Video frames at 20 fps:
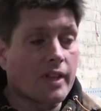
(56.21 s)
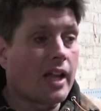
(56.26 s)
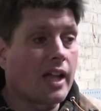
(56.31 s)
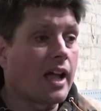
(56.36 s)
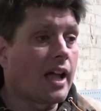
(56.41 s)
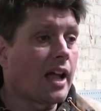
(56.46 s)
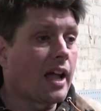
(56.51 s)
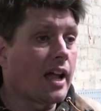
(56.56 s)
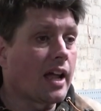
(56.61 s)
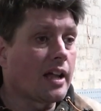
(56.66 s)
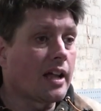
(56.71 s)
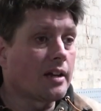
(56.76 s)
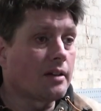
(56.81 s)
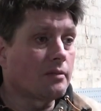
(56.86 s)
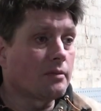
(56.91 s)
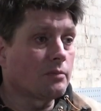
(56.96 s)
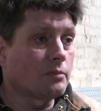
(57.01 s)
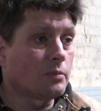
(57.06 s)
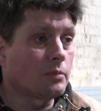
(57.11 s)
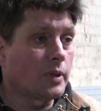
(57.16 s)

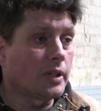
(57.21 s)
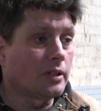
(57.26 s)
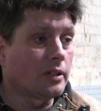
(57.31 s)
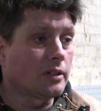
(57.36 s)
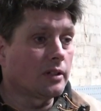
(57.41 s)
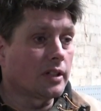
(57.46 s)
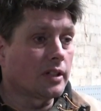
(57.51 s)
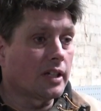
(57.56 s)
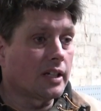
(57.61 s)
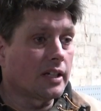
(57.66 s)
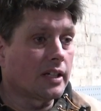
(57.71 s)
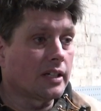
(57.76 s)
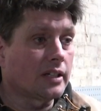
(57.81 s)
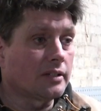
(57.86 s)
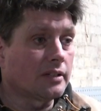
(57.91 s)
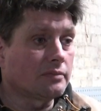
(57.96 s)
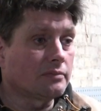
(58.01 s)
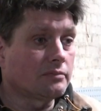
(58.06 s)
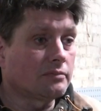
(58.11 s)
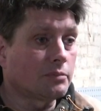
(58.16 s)
and we'll
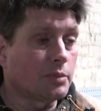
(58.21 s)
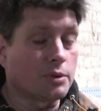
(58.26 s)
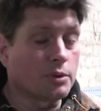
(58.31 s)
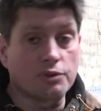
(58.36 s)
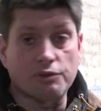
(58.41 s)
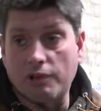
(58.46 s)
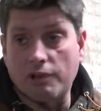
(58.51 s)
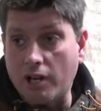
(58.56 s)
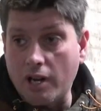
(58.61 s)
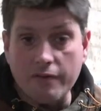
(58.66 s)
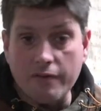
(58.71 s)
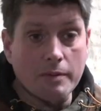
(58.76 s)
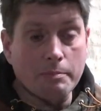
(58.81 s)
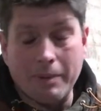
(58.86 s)
drive